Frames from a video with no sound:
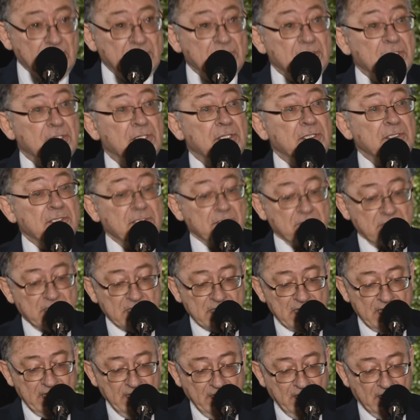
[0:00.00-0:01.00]
Churchill
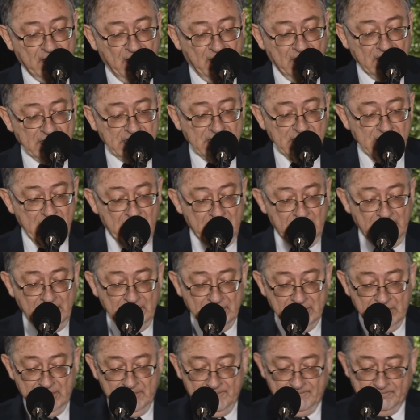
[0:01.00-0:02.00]
said, last
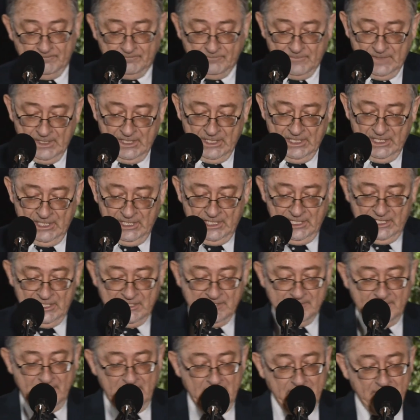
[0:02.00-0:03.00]
night,
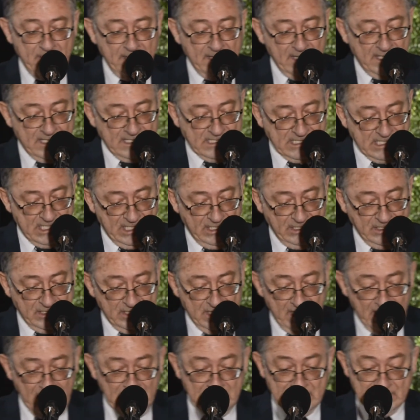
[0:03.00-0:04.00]
his PPA said,
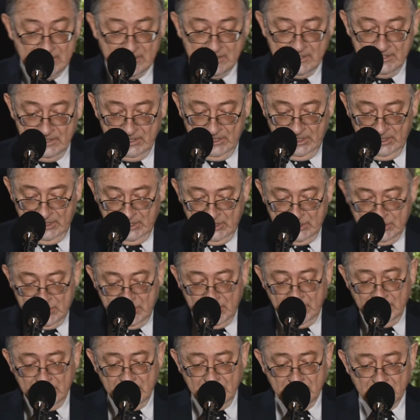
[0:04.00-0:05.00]
yes.
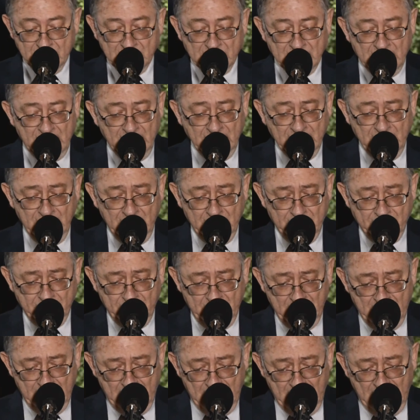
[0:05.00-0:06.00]
Churchill said,
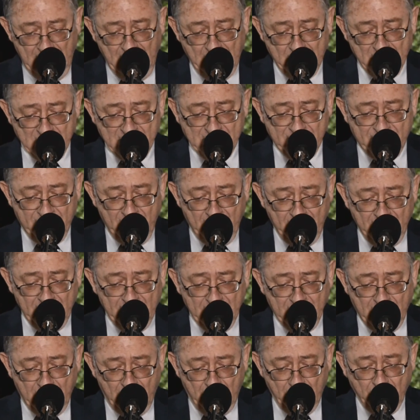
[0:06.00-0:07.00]
it was very
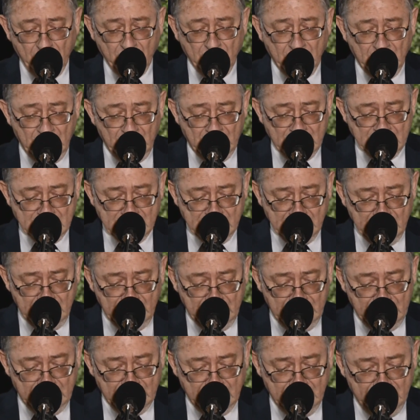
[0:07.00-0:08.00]
cold last
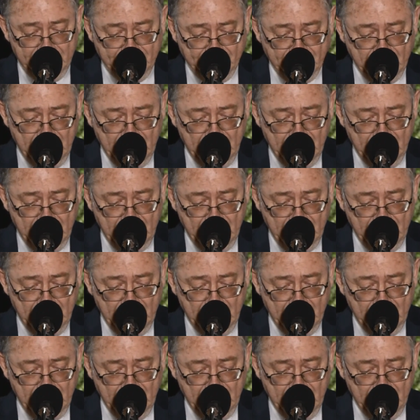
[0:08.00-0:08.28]
night.